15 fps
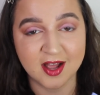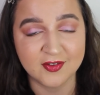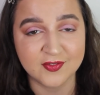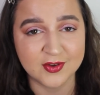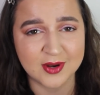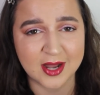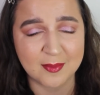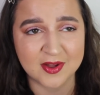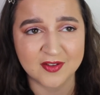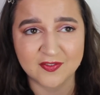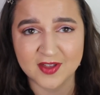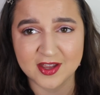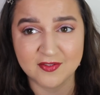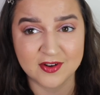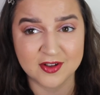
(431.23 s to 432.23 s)
I feel like my
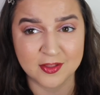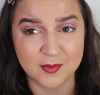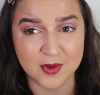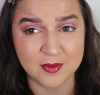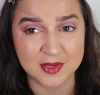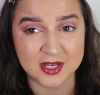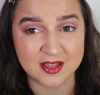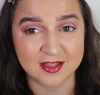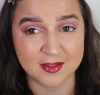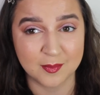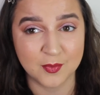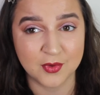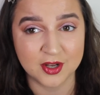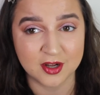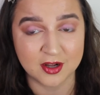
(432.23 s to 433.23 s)
favorite at the moment is the
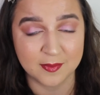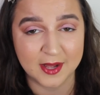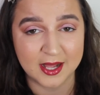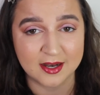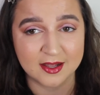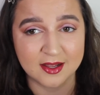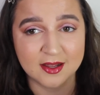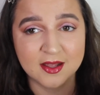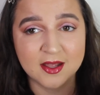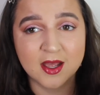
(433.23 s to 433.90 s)
Monica palette,